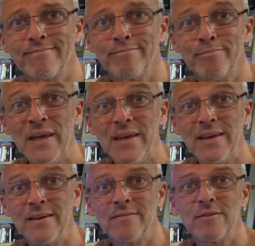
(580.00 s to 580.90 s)

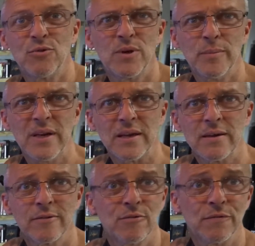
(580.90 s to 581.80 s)
Bing! Did you hear the bing? I
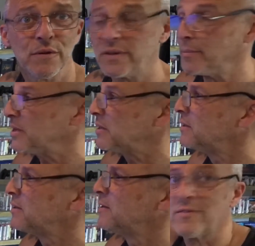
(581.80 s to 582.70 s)
don't know if you heard the bing.
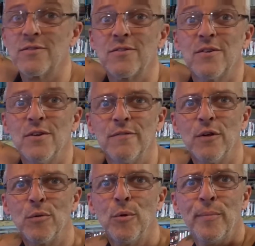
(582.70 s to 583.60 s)
Turn the
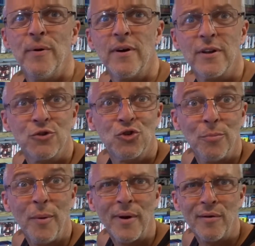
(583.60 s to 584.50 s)
volume up and I'll shut
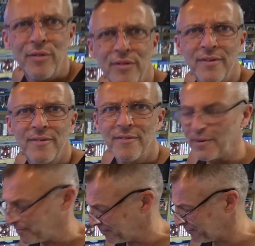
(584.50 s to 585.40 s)
my mouth.
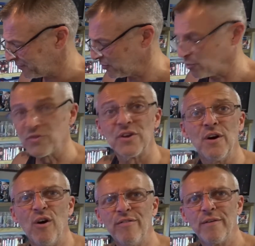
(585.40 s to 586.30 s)
Right. So we'll turn it
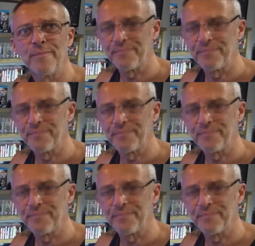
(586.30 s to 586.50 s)
off.